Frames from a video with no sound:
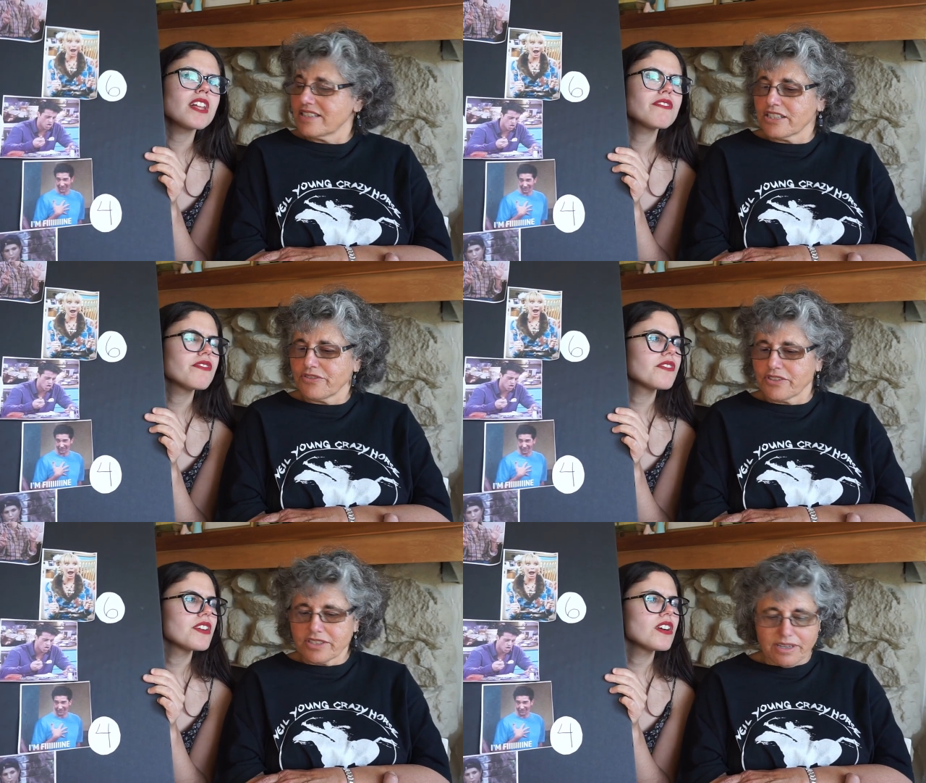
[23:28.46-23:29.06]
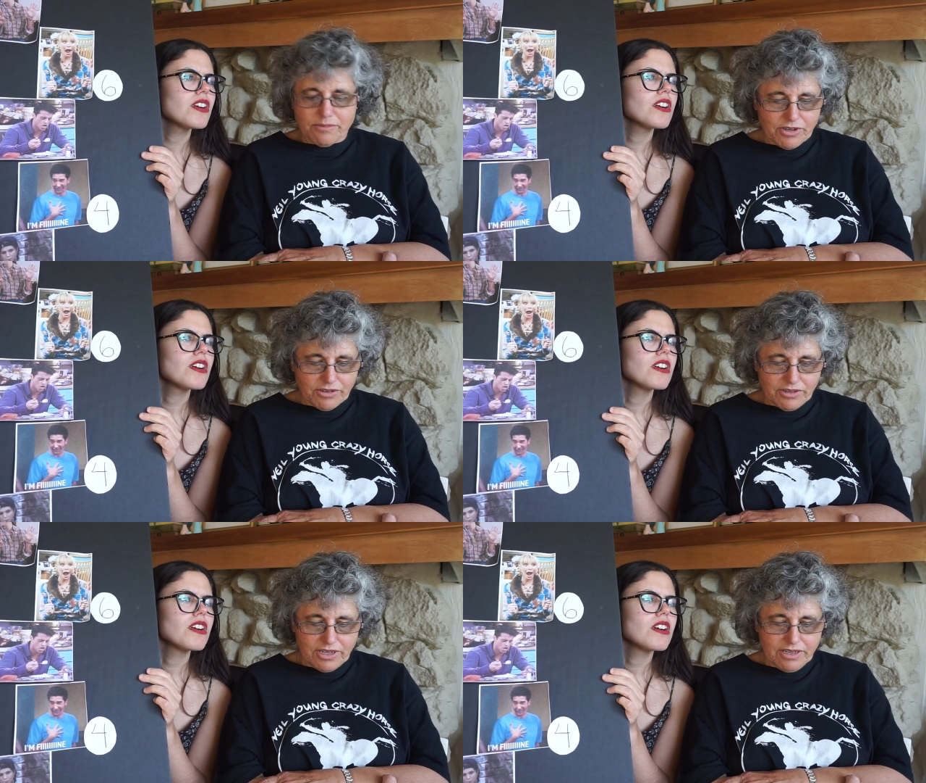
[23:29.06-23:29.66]
Speaker 1: love. the first time we
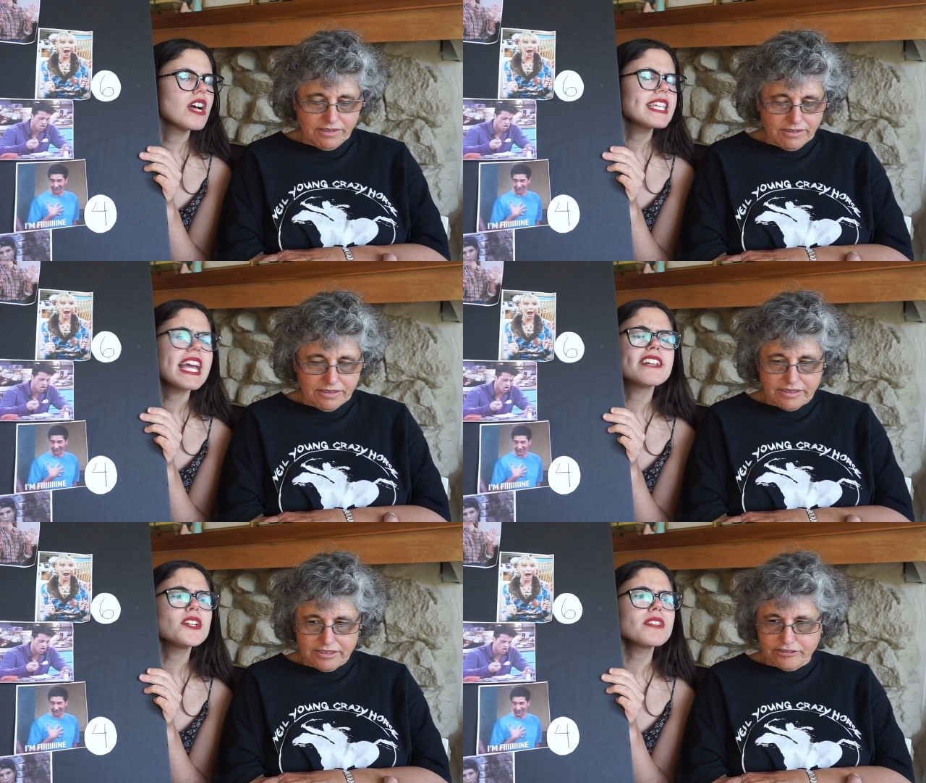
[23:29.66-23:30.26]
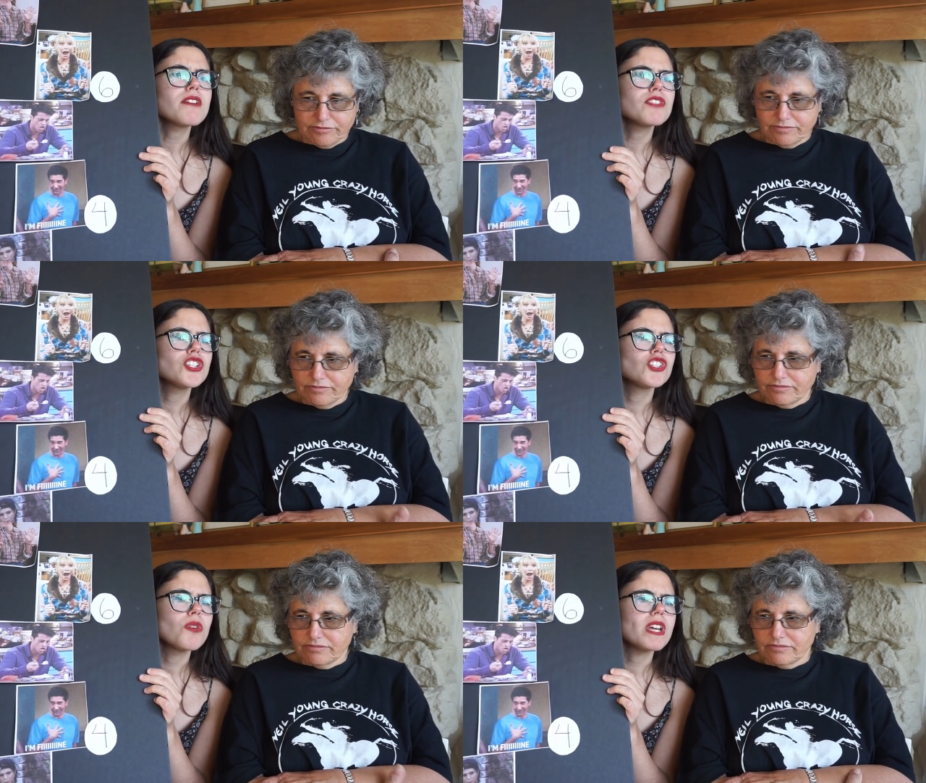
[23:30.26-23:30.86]
agree. Yeah,
Speaker 2: I don't love the
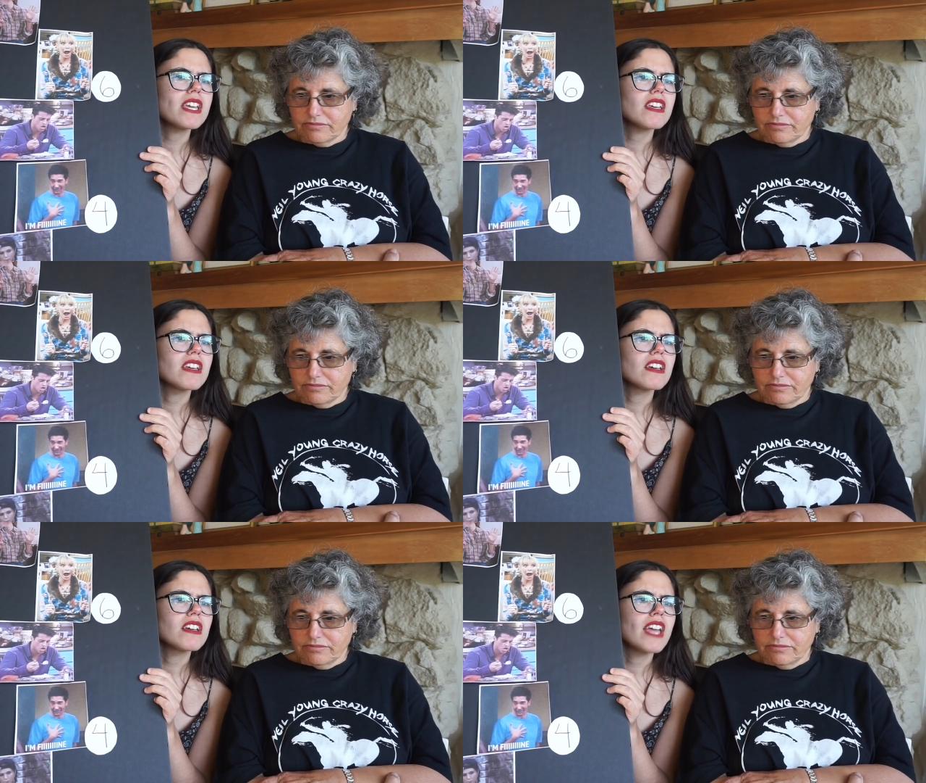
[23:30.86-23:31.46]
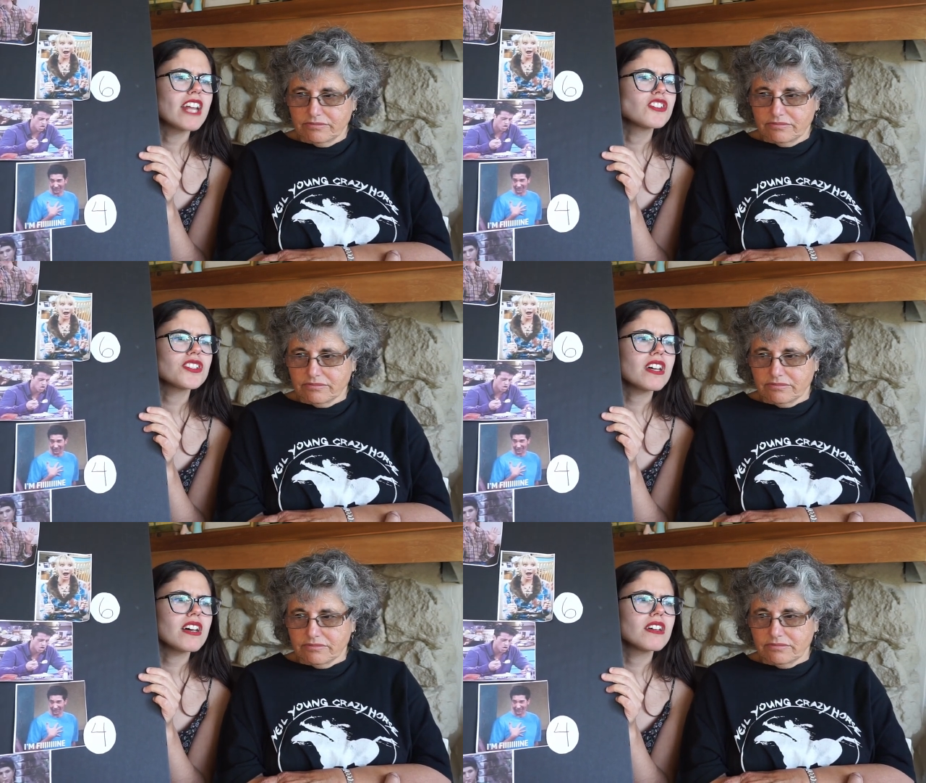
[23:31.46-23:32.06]
Joey
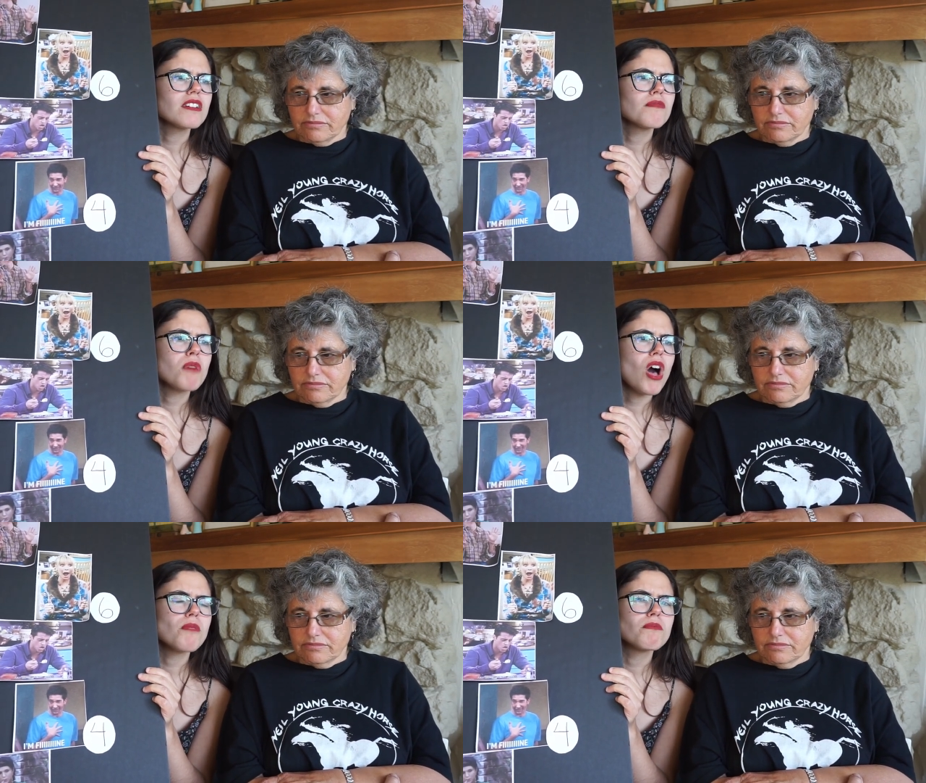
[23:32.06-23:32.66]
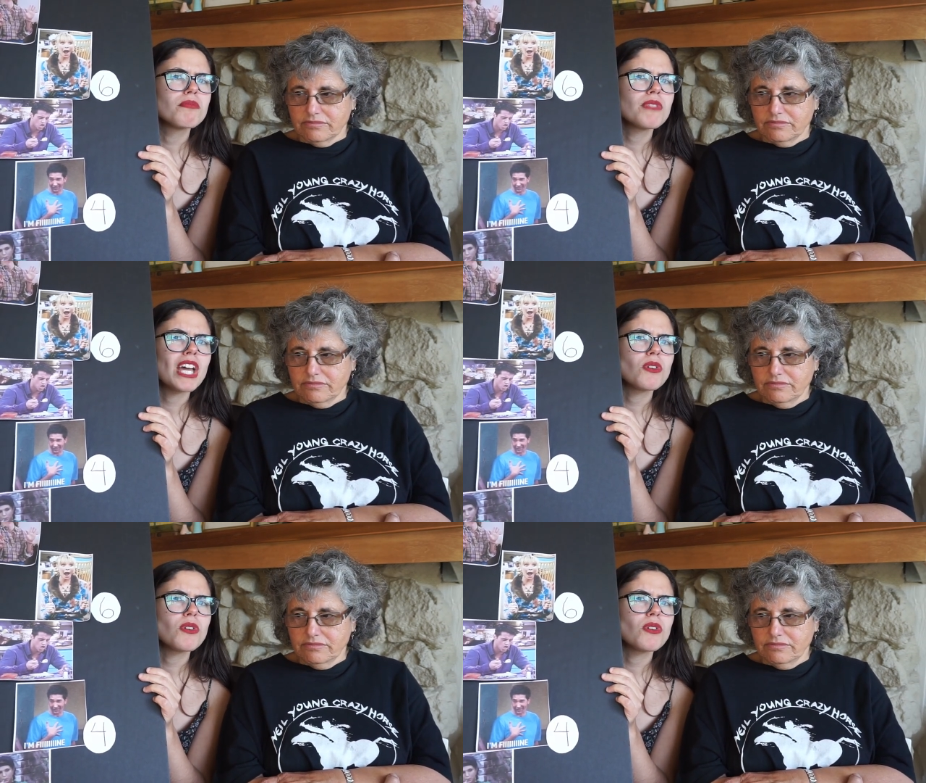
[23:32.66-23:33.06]
Angela, Bob, that